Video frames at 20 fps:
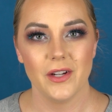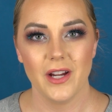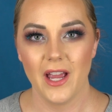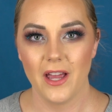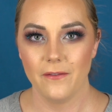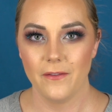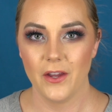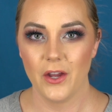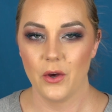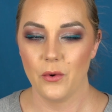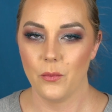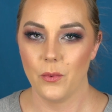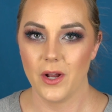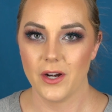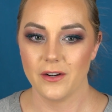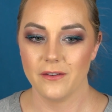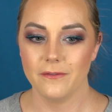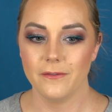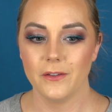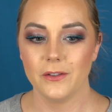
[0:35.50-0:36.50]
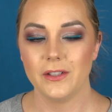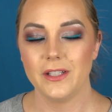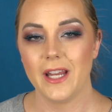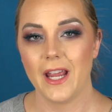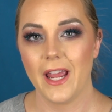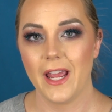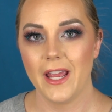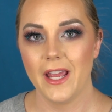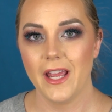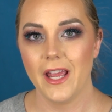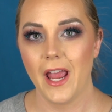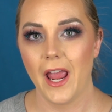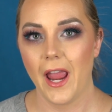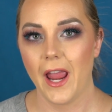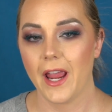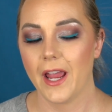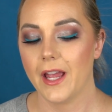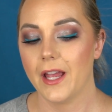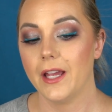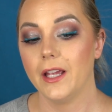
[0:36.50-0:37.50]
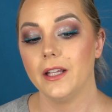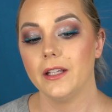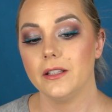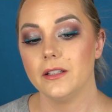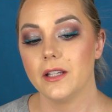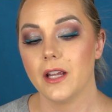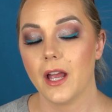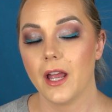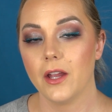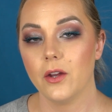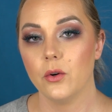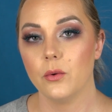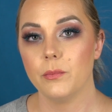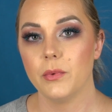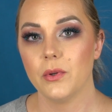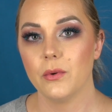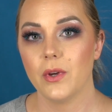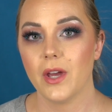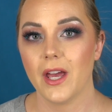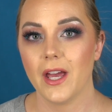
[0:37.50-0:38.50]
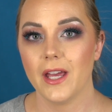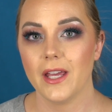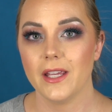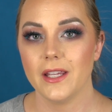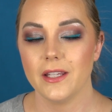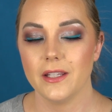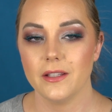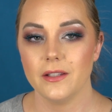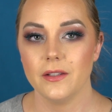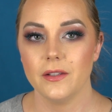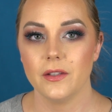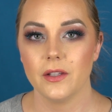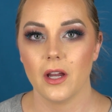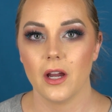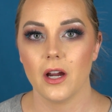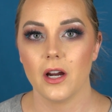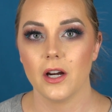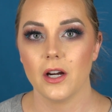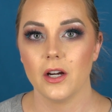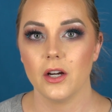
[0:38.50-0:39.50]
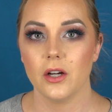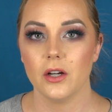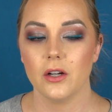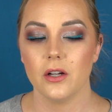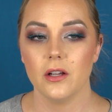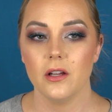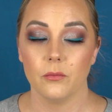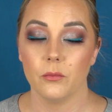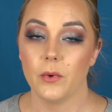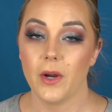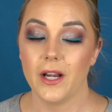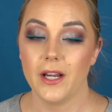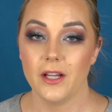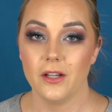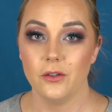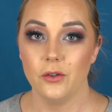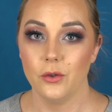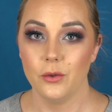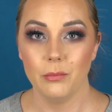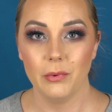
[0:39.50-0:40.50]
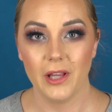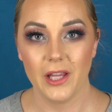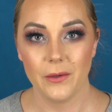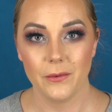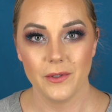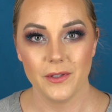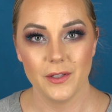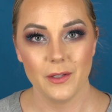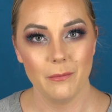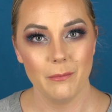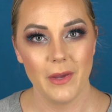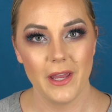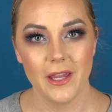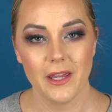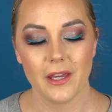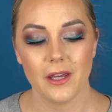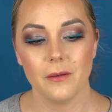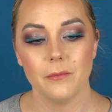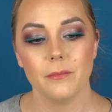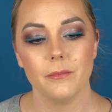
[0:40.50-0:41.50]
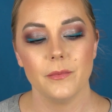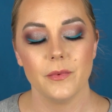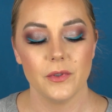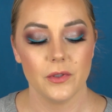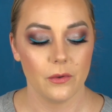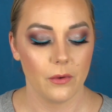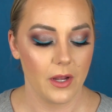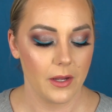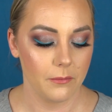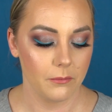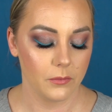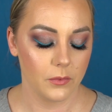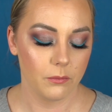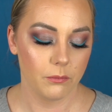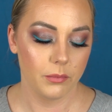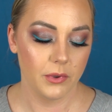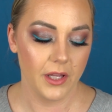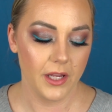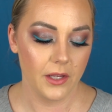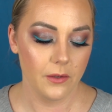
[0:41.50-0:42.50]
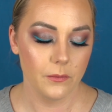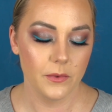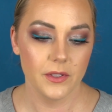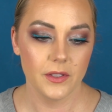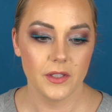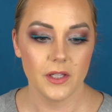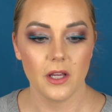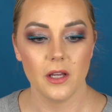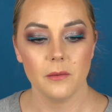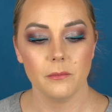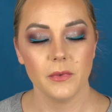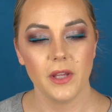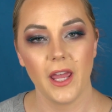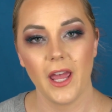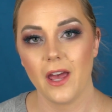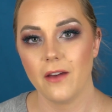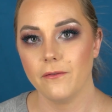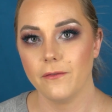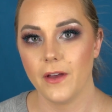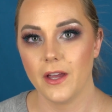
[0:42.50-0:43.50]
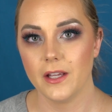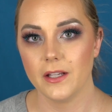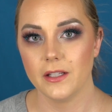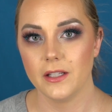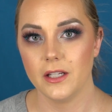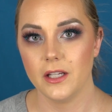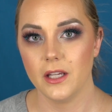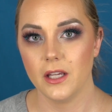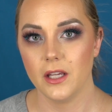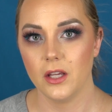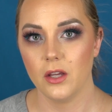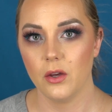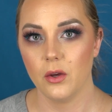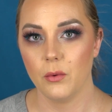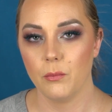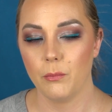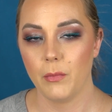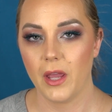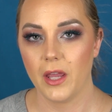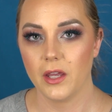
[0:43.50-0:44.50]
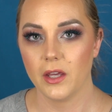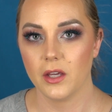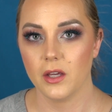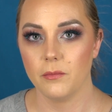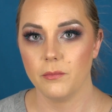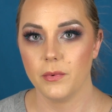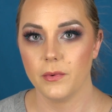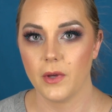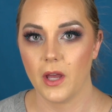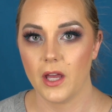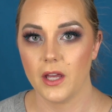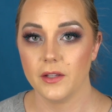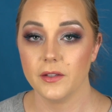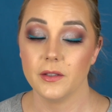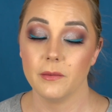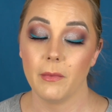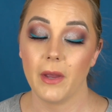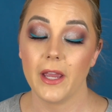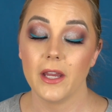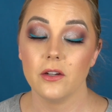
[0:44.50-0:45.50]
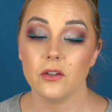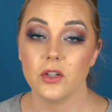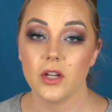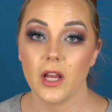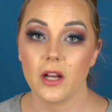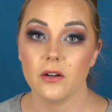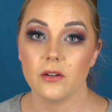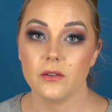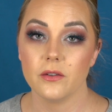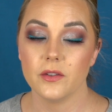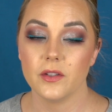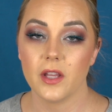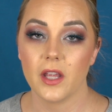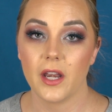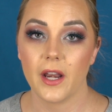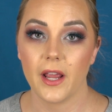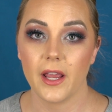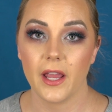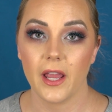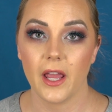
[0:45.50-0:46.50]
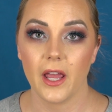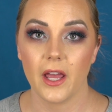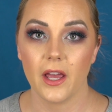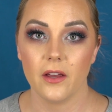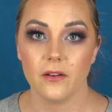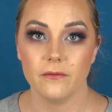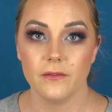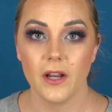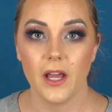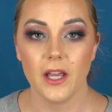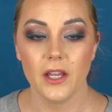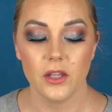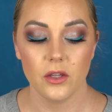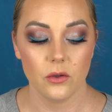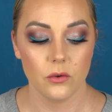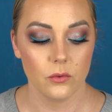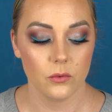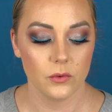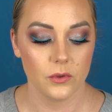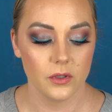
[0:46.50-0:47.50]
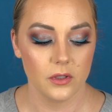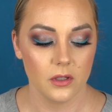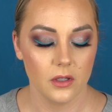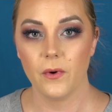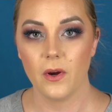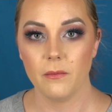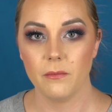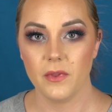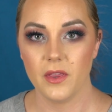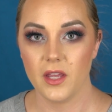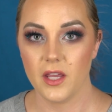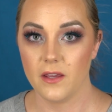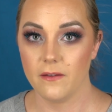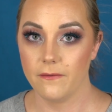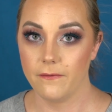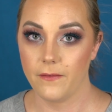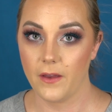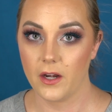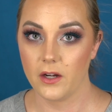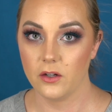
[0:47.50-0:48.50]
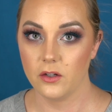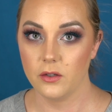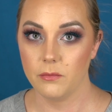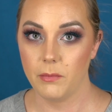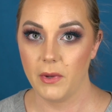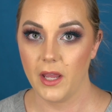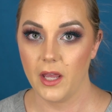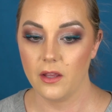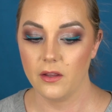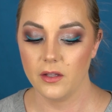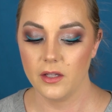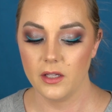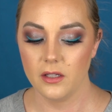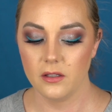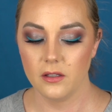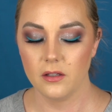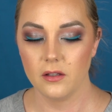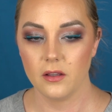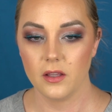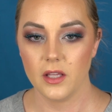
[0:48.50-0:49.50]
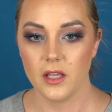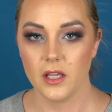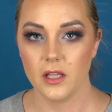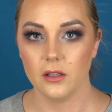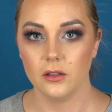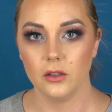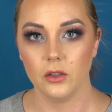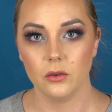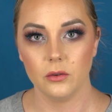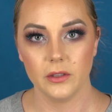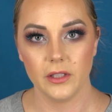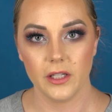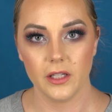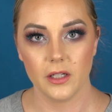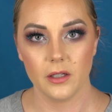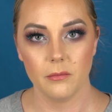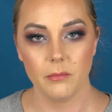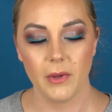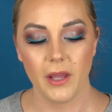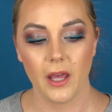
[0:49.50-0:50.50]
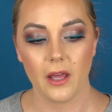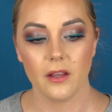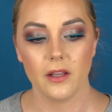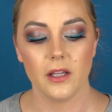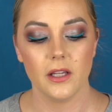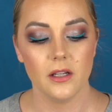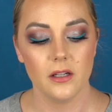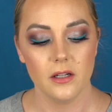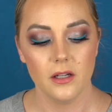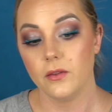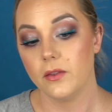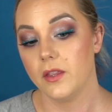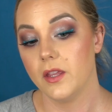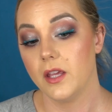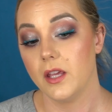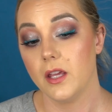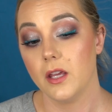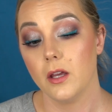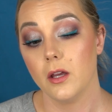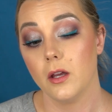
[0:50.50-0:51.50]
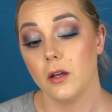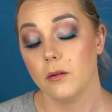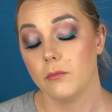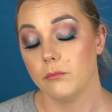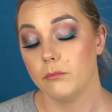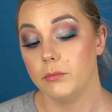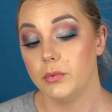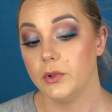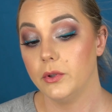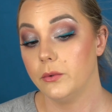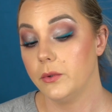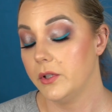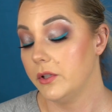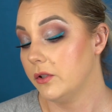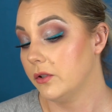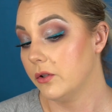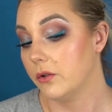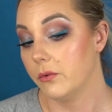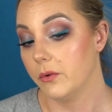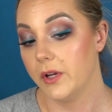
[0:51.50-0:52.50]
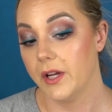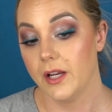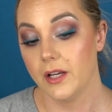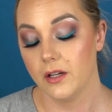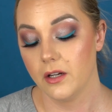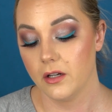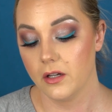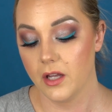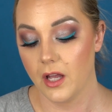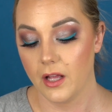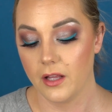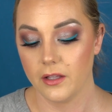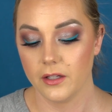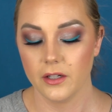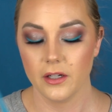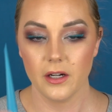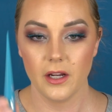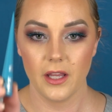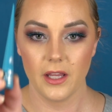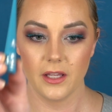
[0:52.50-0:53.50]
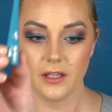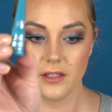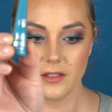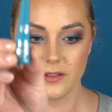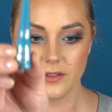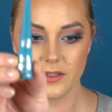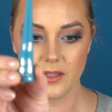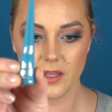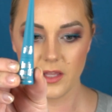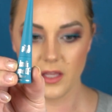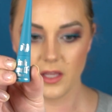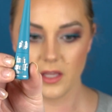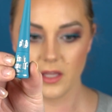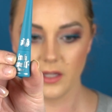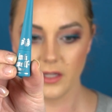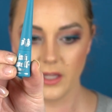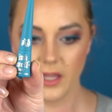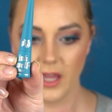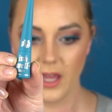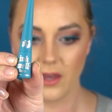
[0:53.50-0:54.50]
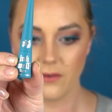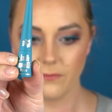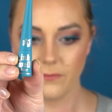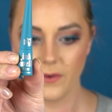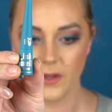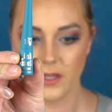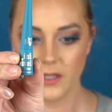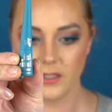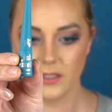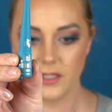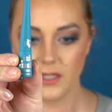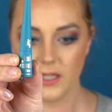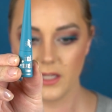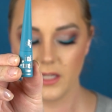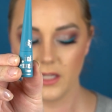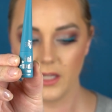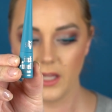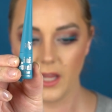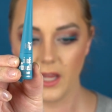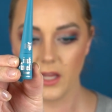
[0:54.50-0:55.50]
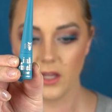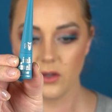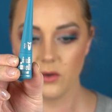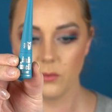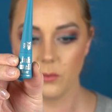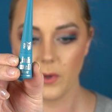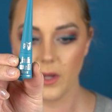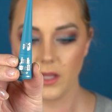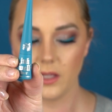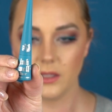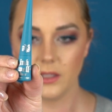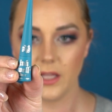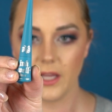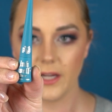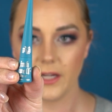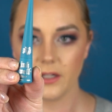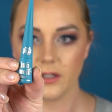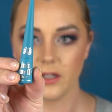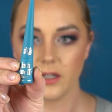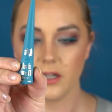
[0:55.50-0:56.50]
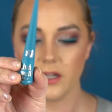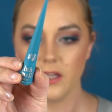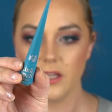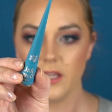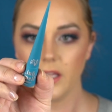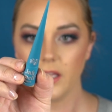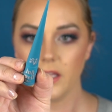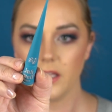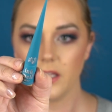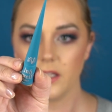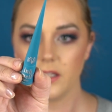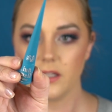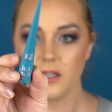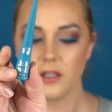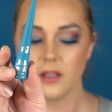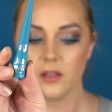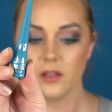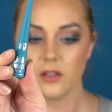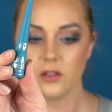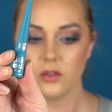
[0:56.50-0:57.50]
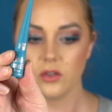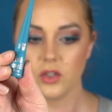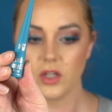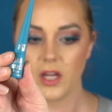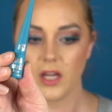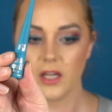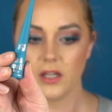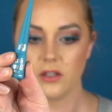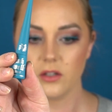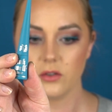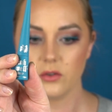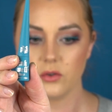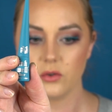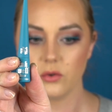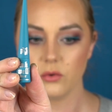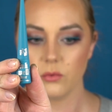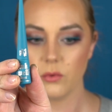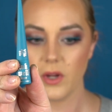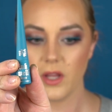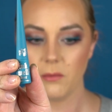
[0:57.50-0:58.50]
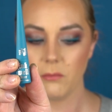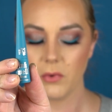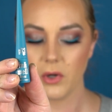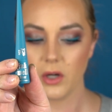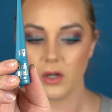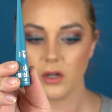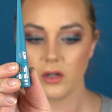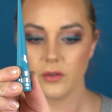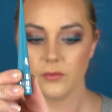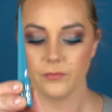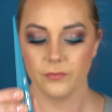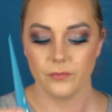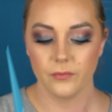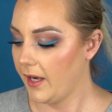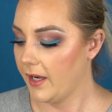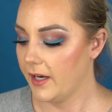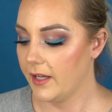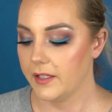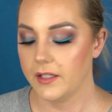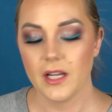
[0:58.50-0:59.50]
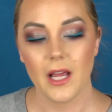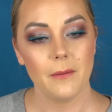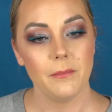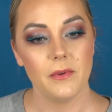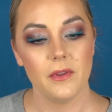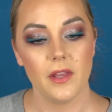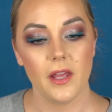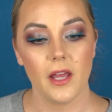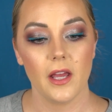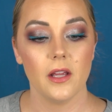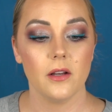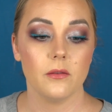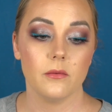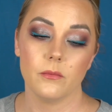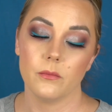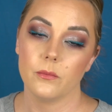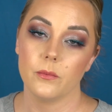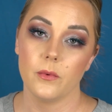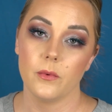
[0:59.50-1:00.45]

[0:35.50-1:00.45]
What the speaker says: are having a wonderful day and I hope you guys are ready to play with some makeup. So I'm playing with some Kat Von D makeup, some eyeshadows that I have not used from the Fetish palette, the Lolita palette. The bluish green color is the Kat Von D Inkwell liner in the shade Dreamer. And on top of that,